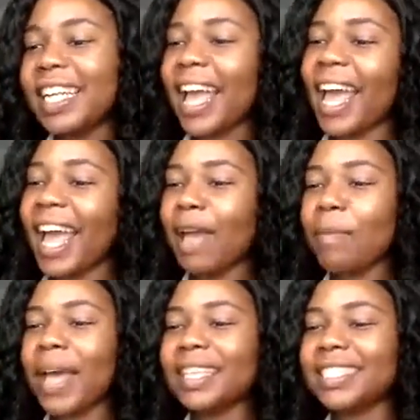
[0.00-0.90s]
hey,
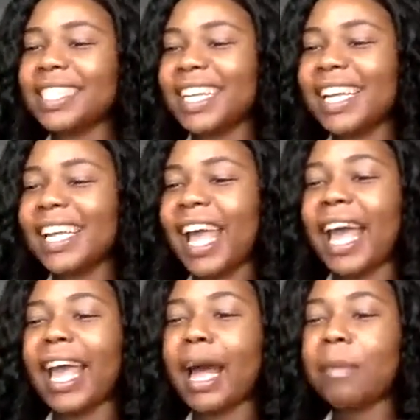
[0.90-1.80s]
bestie,
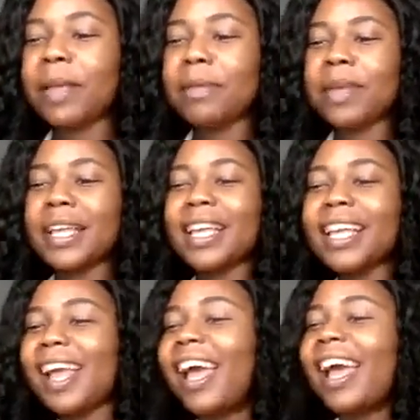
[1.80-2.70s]
hey, Habibi,